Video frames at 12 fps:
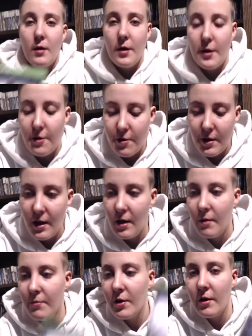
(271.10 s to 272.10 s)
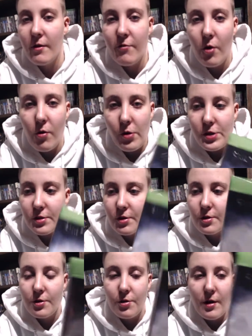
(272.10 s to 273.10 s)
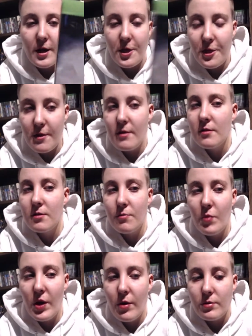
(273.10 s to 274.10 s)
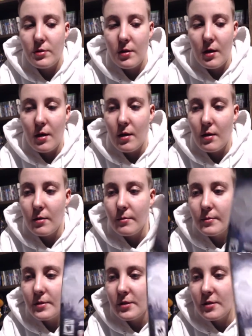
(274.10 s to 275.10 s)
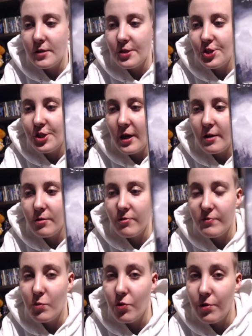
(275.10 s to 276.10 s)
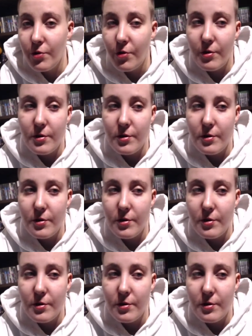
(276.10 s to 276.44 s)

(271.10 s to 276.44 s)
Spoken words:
Another game that I've always heard great things about is the Shadow of Mordor.